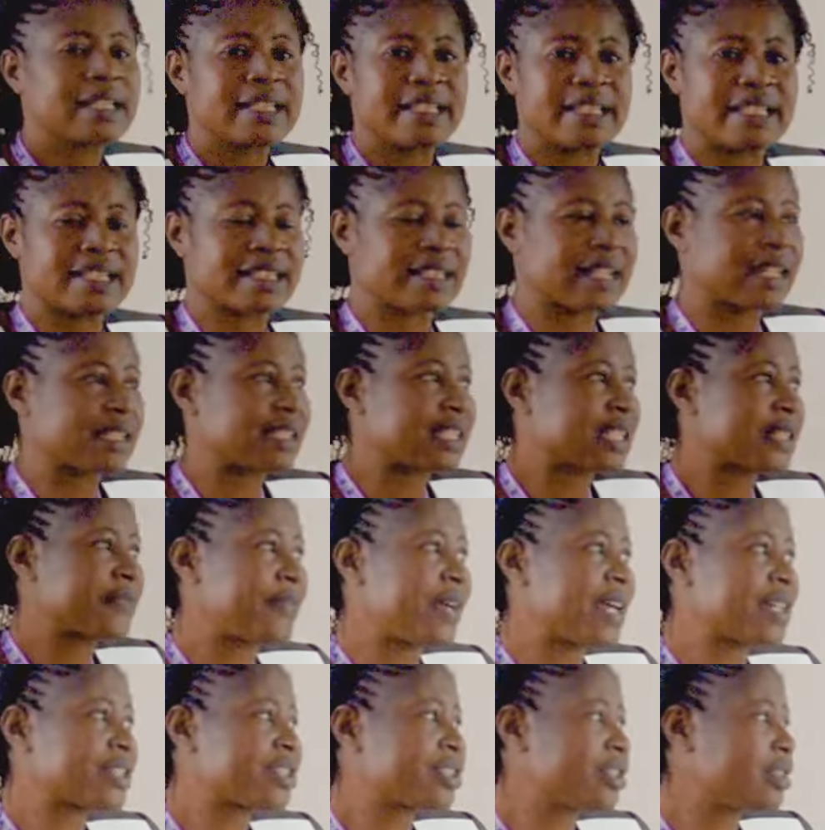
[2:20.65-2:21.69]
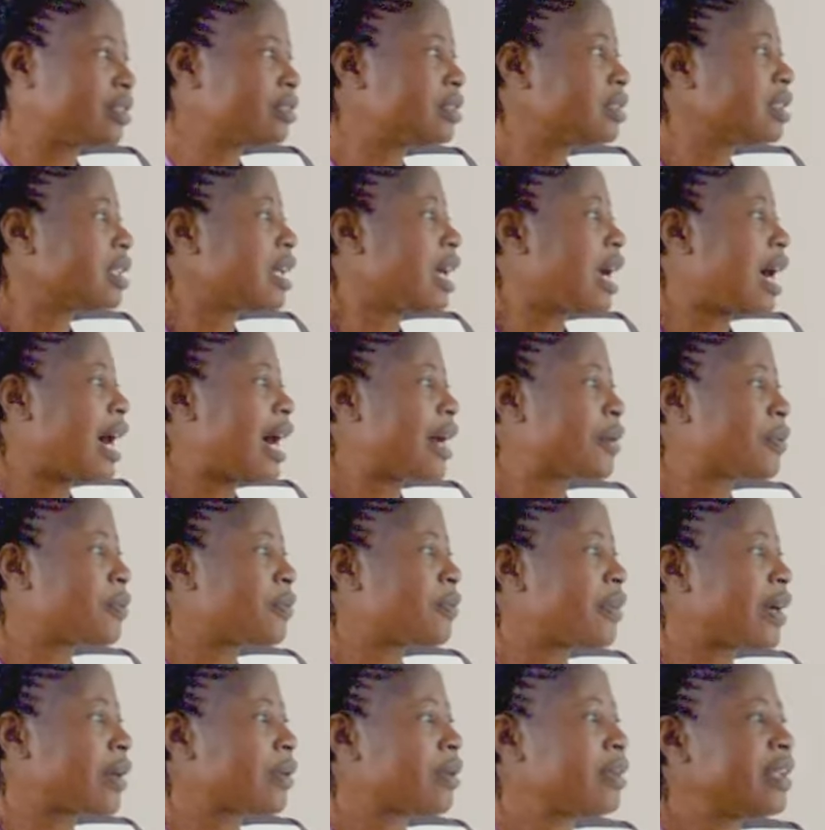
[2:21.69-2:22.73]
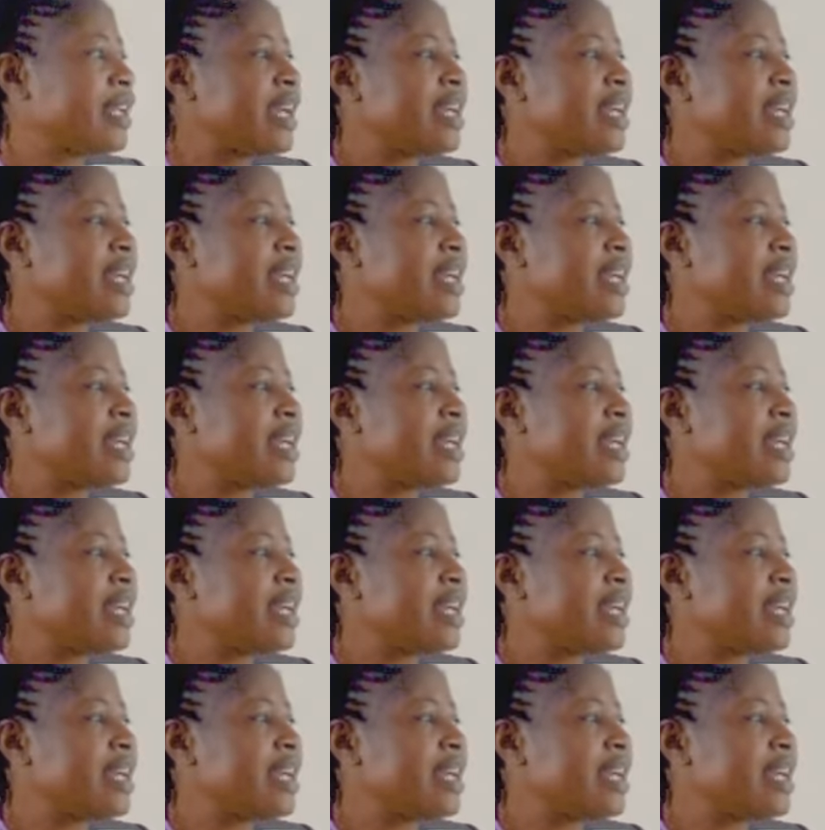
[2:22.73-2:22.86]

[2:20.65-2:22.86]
the satisfaction, and overall